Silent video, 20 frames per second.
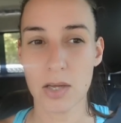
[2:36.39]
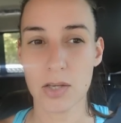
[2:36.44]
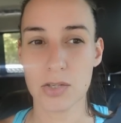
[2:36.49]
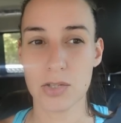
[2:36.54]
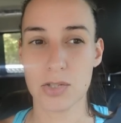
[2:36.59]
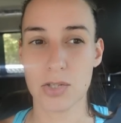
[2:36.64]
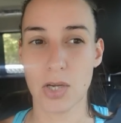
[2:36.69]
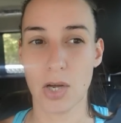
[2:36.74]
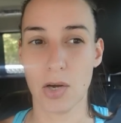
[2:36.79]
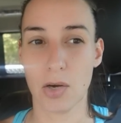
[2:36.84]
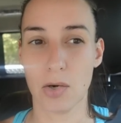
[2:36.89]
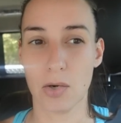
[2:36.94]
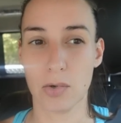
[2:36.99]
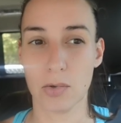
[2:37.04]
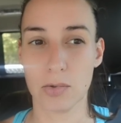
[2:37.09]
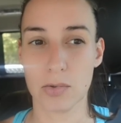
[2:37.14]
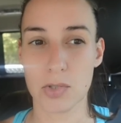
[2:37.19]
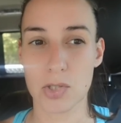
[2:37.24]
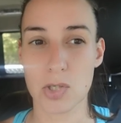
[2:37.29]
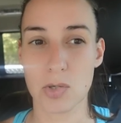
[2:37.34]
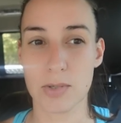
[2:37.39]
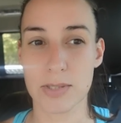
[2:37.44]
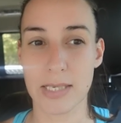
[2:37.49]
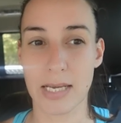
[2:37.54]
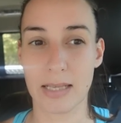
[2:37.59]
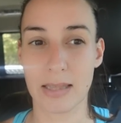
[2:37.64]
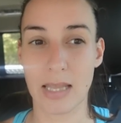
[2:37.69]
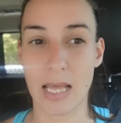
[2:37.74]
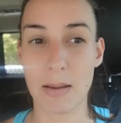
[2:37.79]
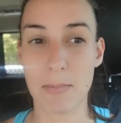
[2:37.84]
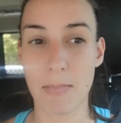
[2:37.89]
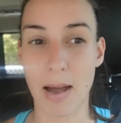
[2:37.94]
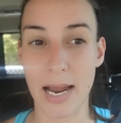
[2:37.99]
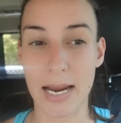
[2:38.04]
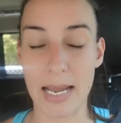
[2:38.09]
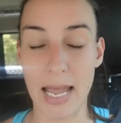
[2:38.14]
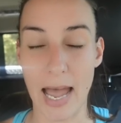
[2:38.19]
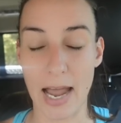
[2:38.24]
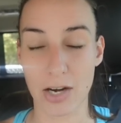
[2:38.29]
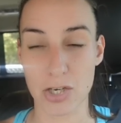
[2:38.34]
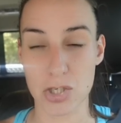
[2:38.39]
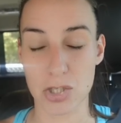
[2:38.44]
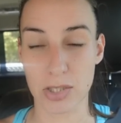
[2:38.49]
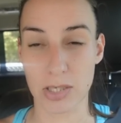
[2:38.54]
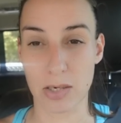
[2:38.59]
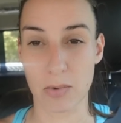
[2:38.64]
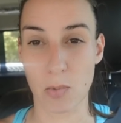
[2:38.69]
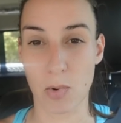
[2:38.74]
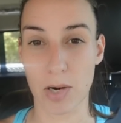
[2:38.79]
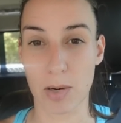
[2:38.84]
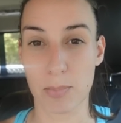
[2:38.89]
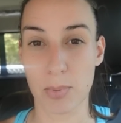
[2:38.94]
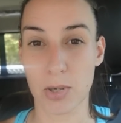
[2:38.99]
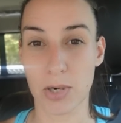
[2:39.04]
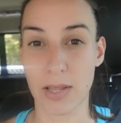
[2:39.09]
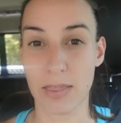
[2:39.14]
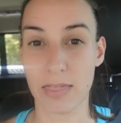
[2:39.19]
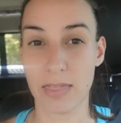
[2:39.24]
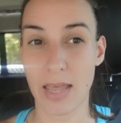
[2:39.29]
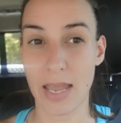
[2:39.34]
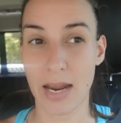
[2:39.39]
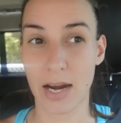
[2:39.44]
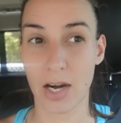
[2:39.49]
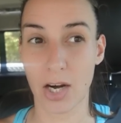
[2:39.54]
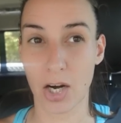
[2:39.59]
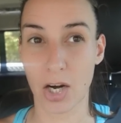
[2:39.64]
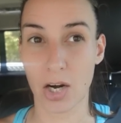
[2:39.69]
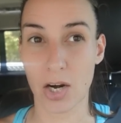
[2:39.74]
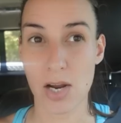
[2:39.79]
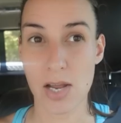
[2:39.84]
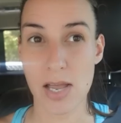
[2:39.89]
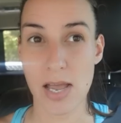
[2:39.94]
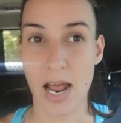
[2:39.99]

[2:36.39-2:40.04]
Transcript: So she was like, they might actually want to put it there